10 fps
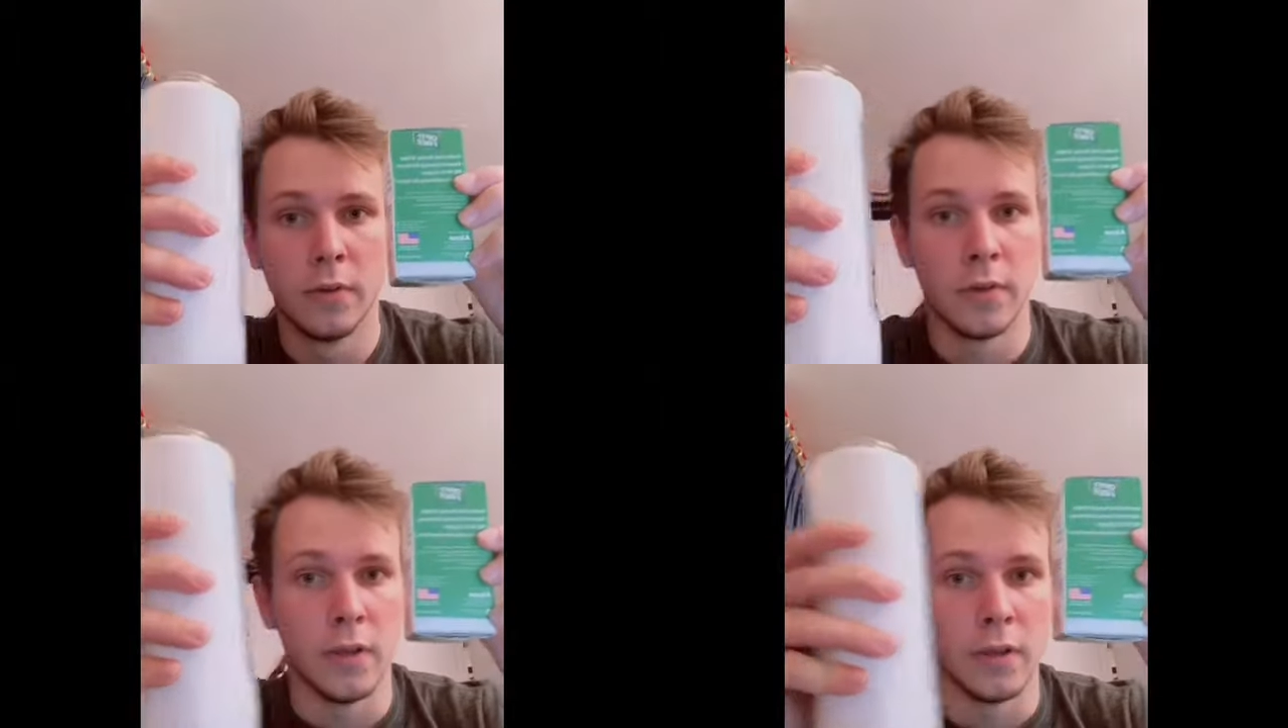
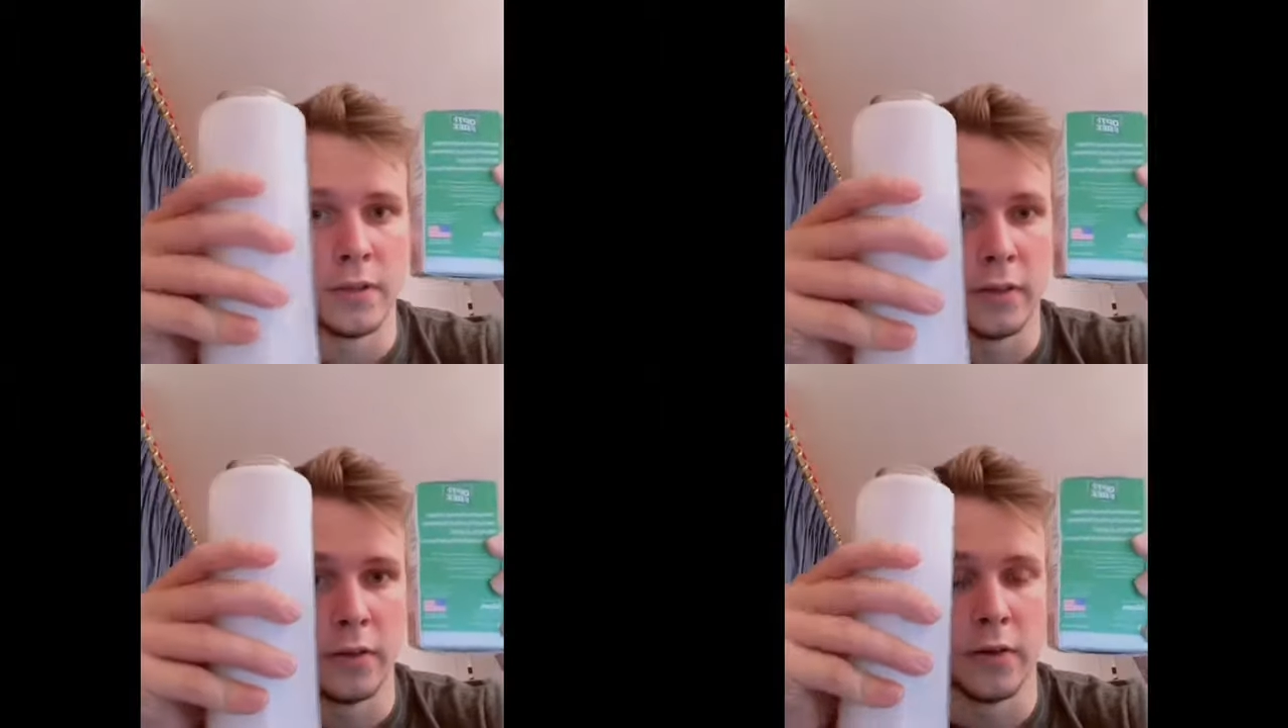the
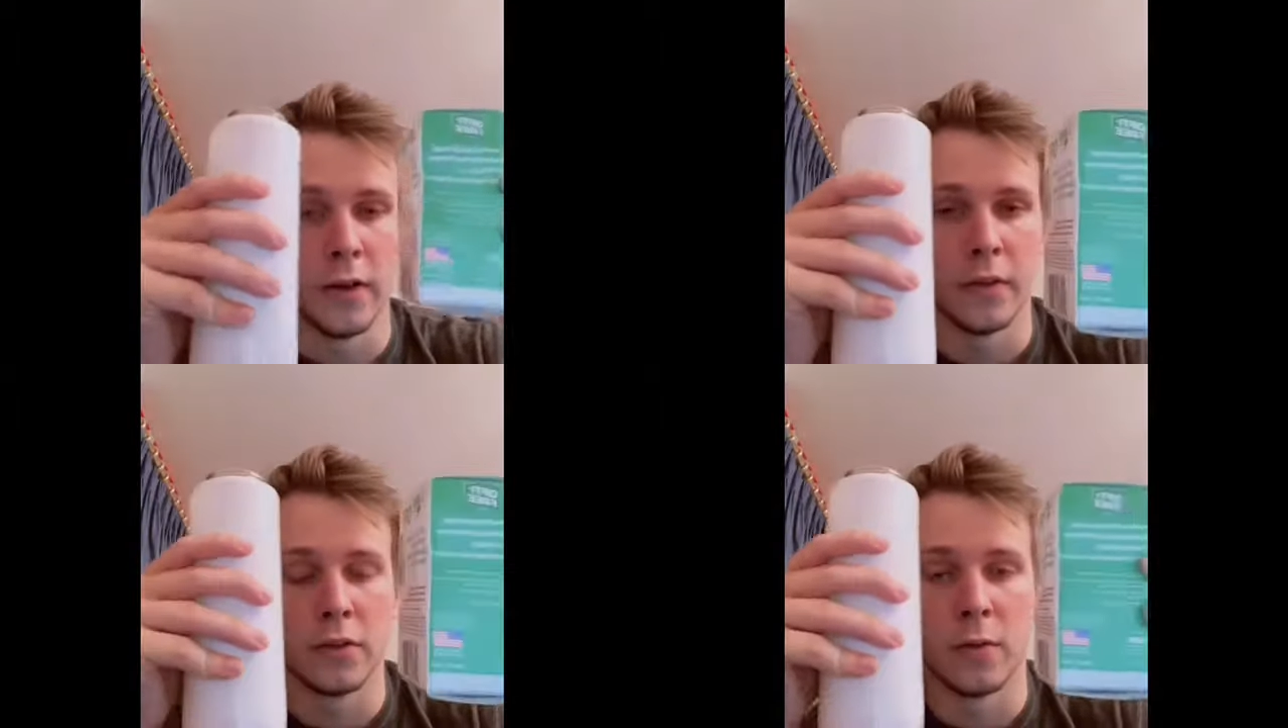cylinder
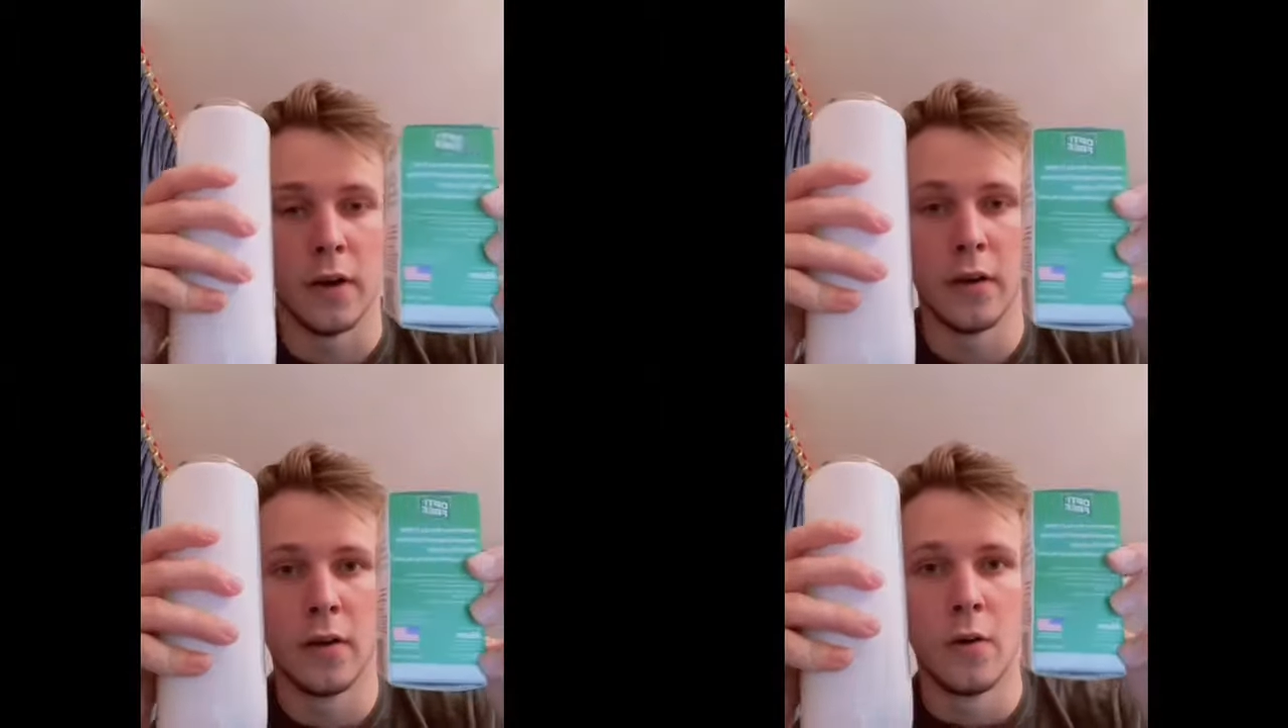and the
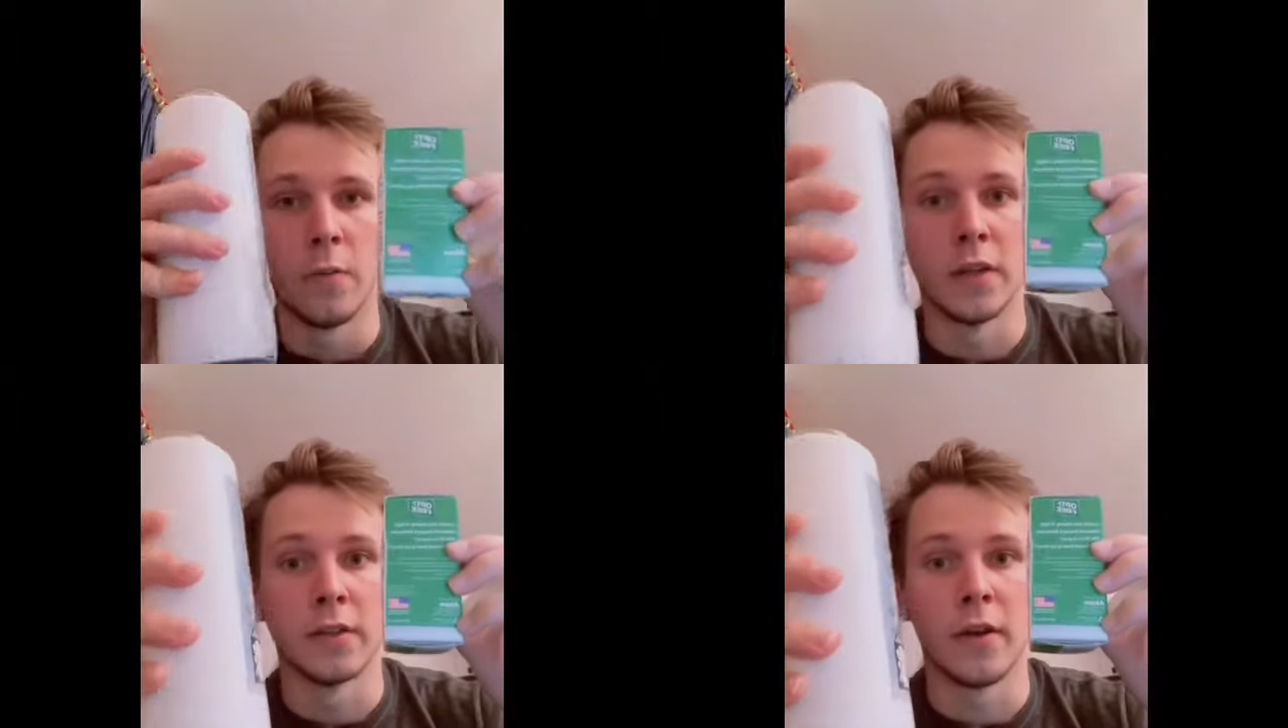square,
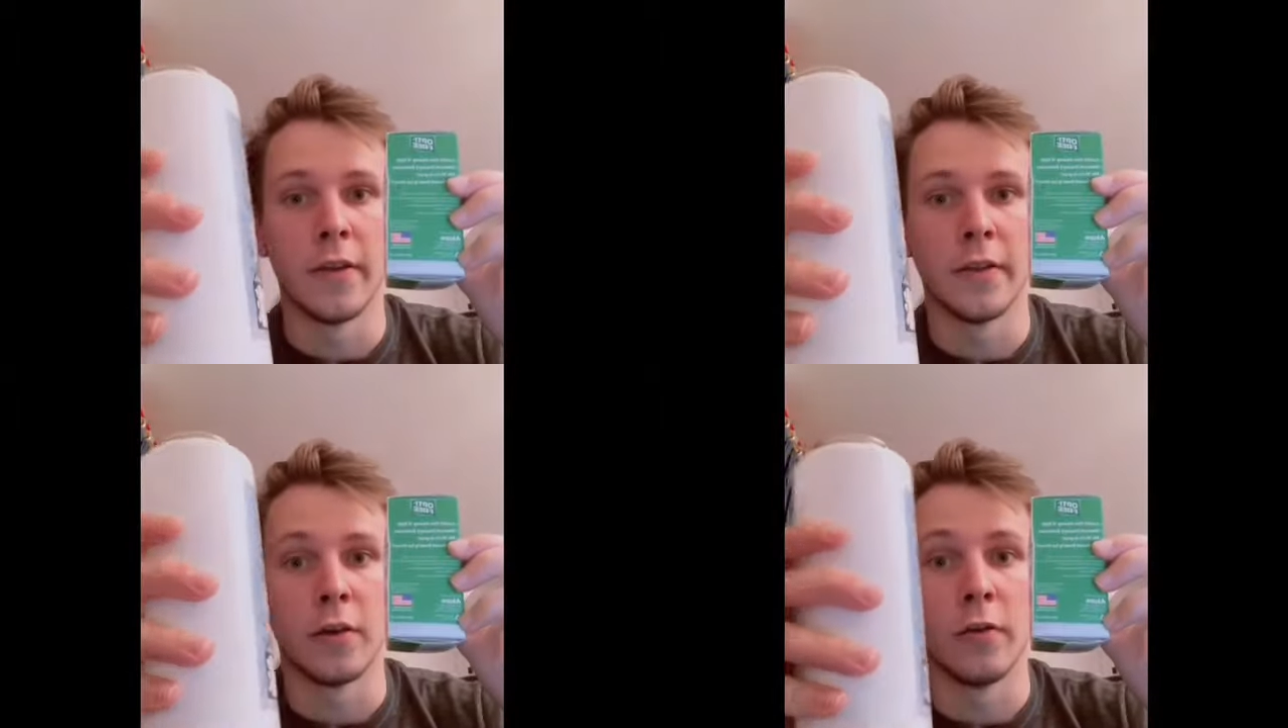we saw
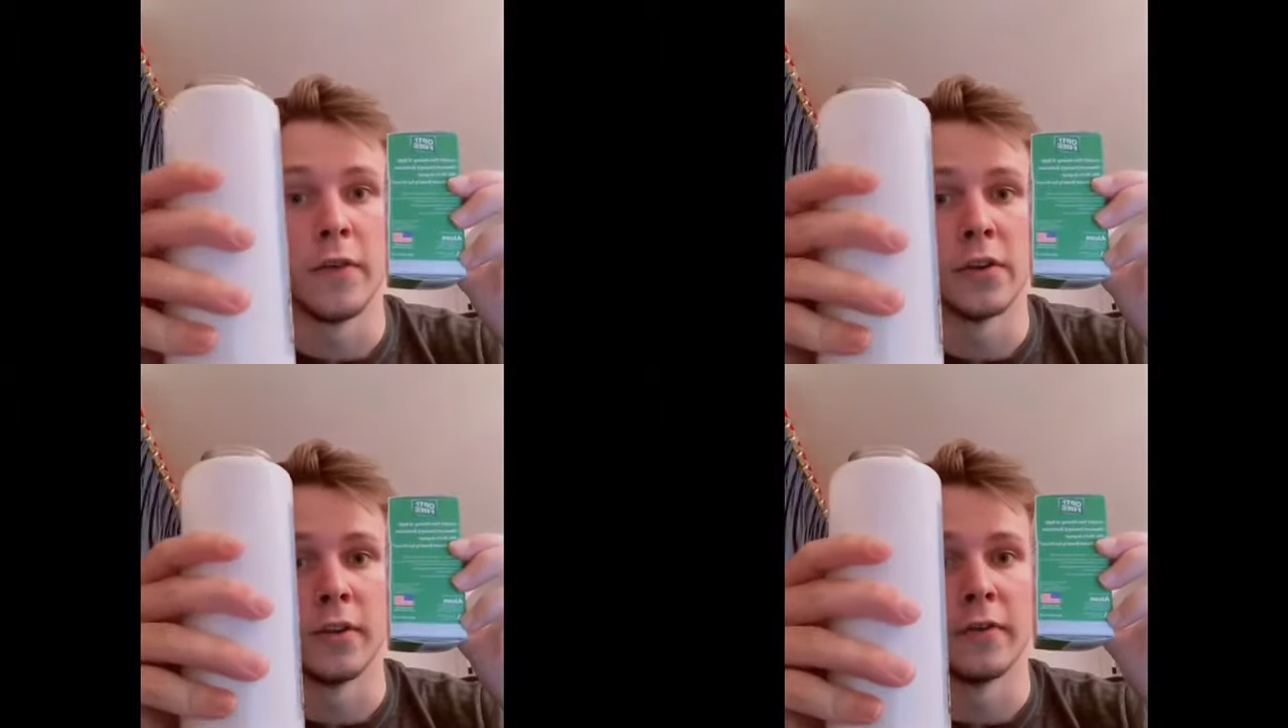that the
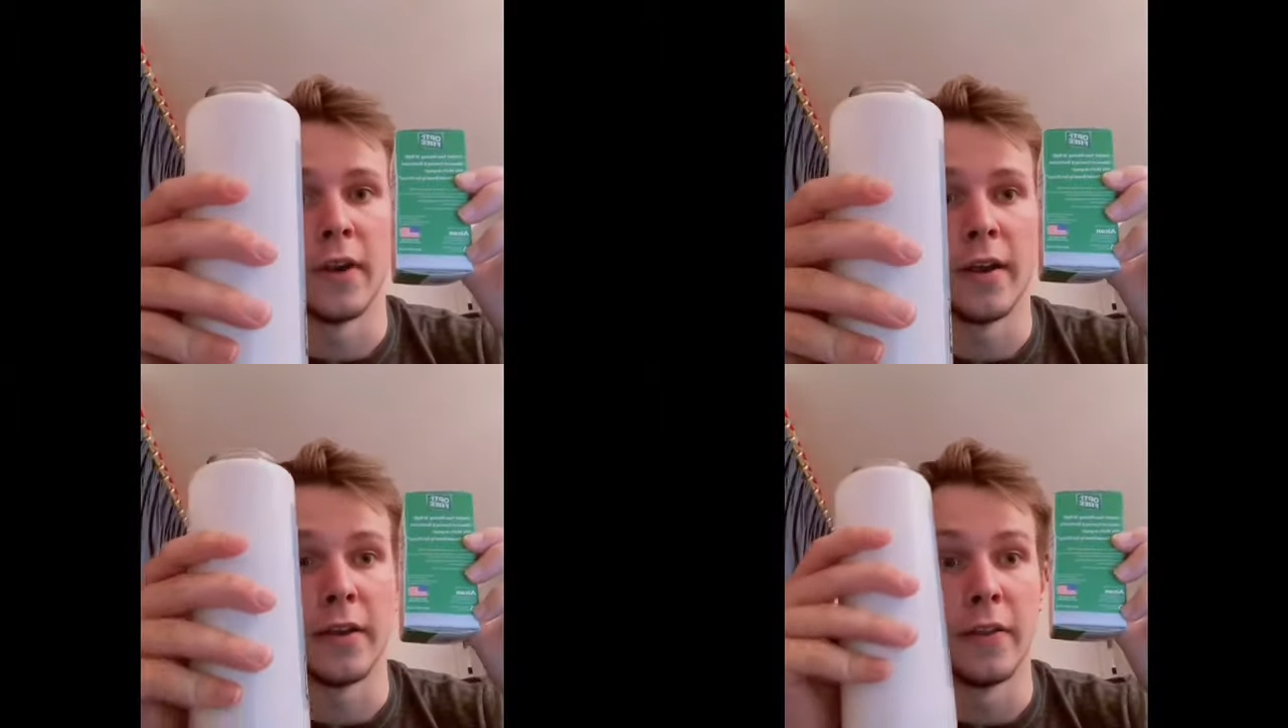coefficient of
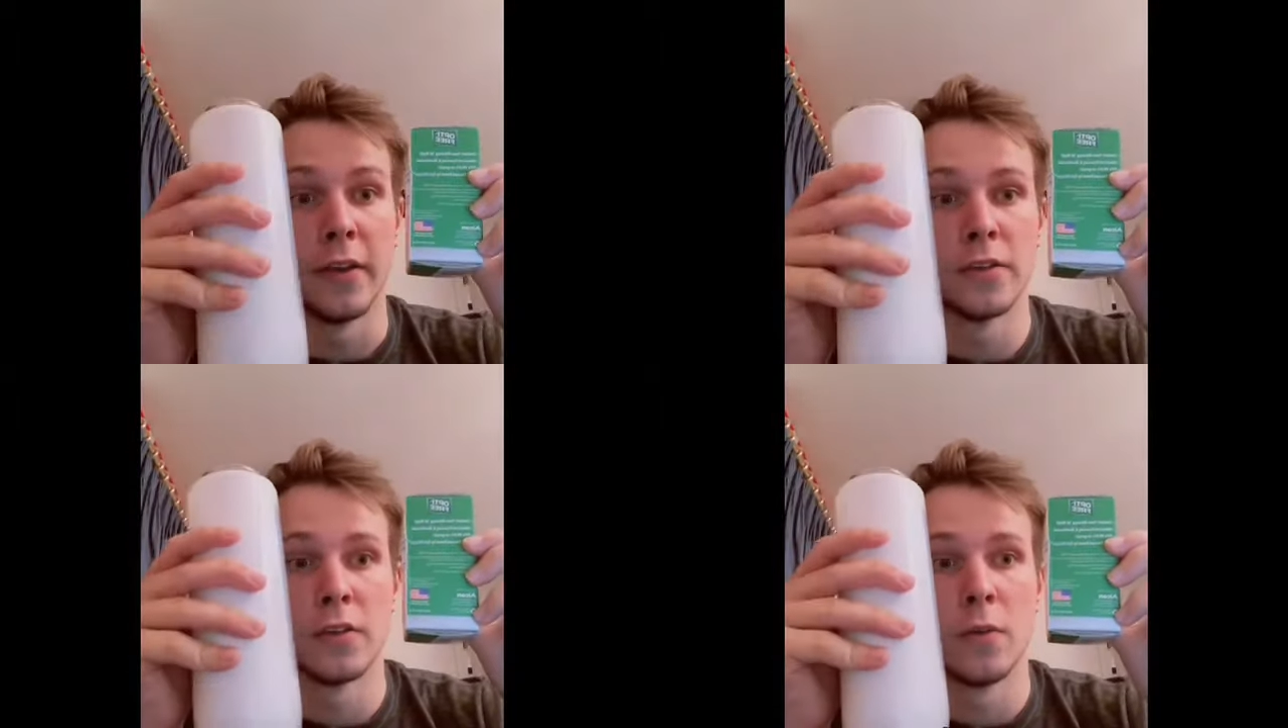drag on
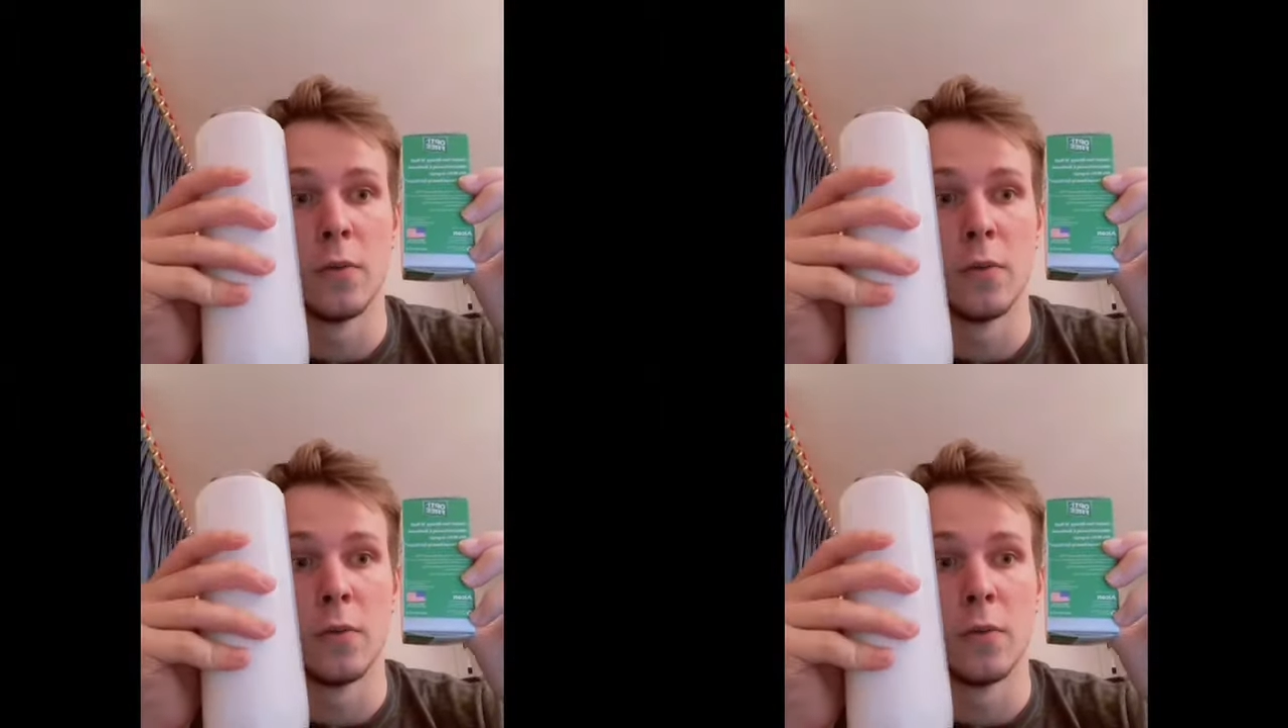this